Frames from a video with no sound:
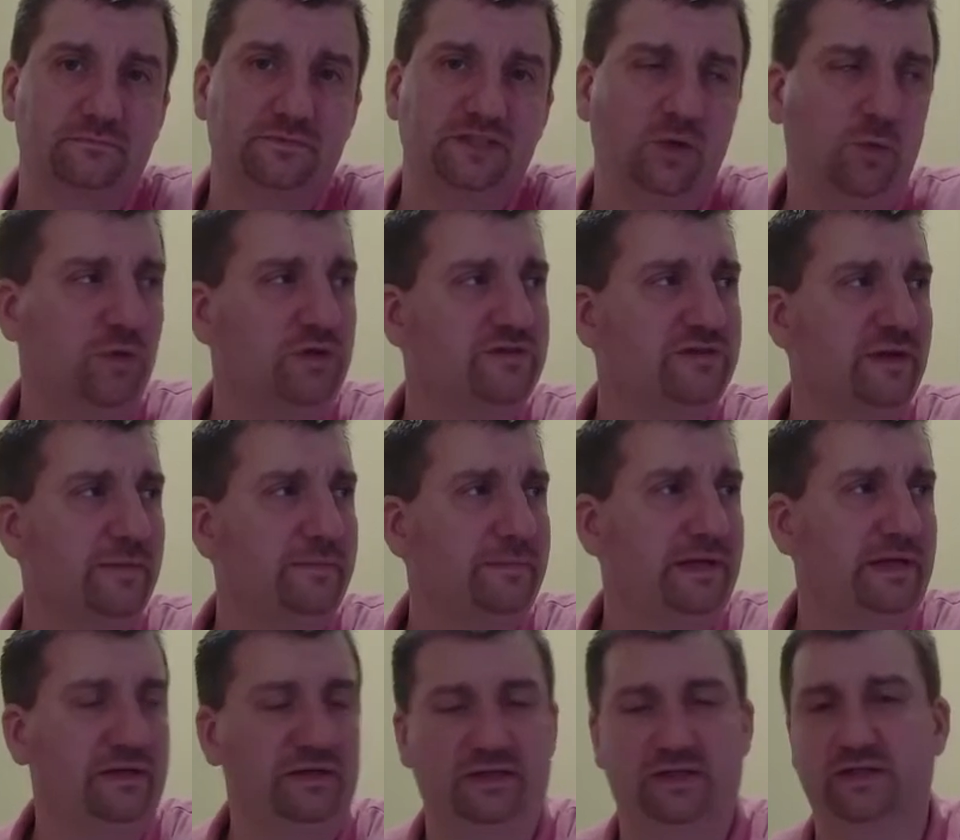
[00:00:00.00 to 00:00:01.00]
What does that
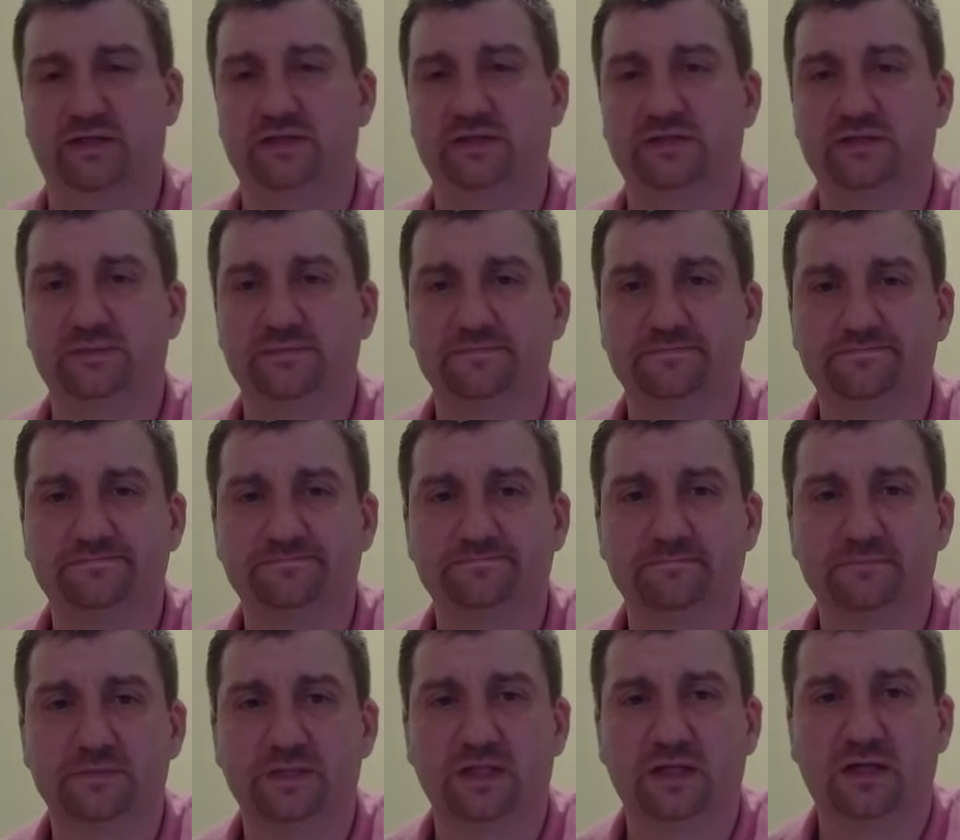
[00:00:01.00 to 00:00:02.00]
mean to us?
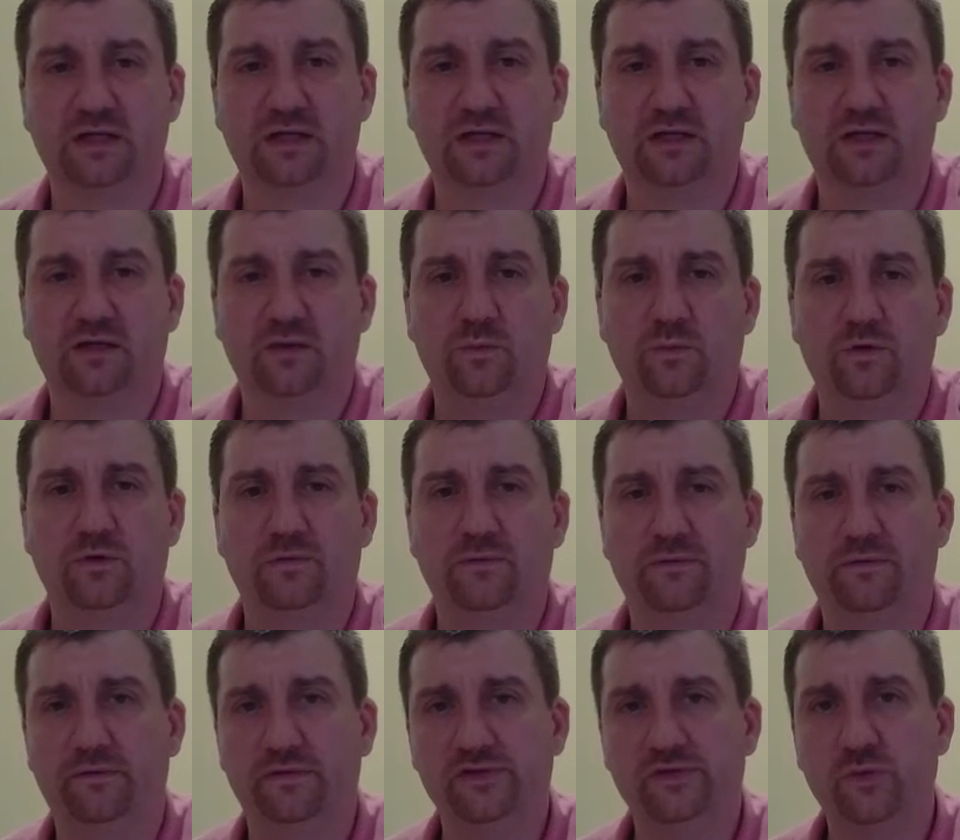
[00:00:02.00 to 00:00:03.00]
Well,
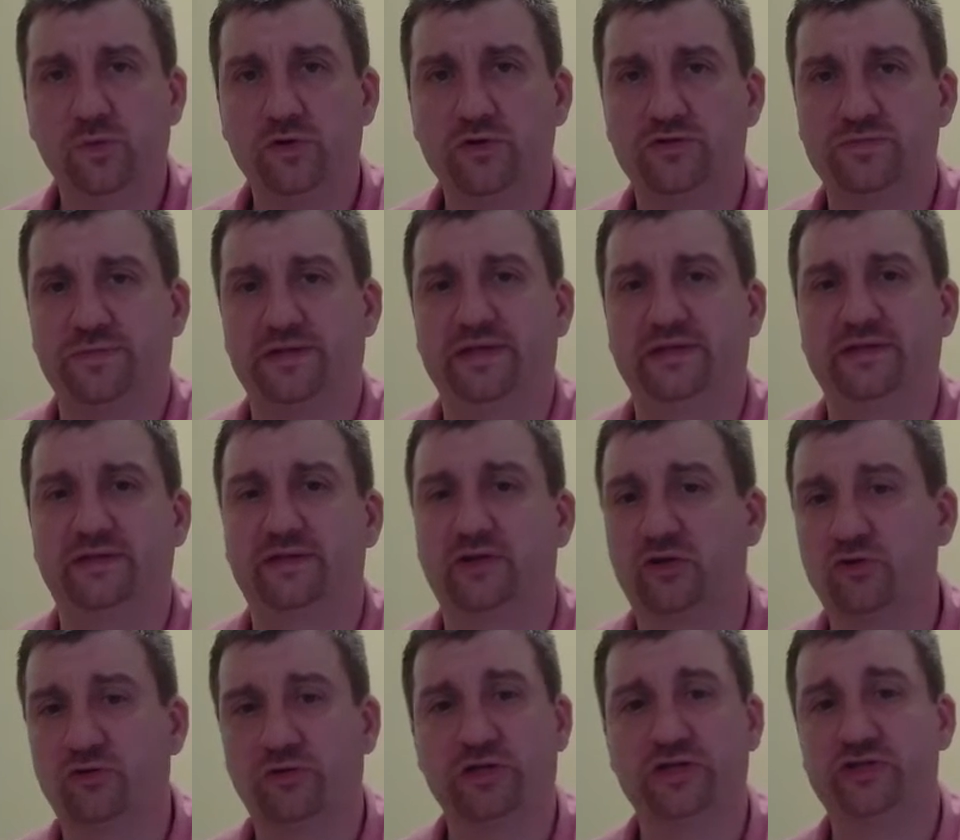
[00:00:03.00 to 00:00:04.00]
these words mean that the
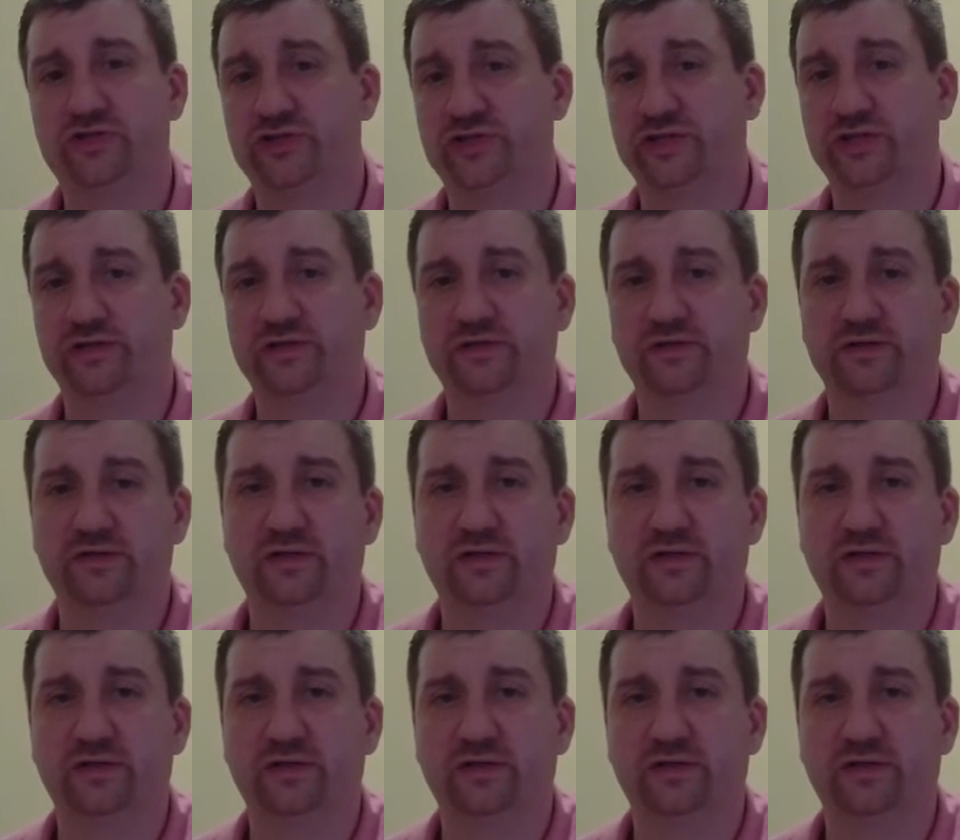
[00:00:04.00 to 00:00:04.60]
Christian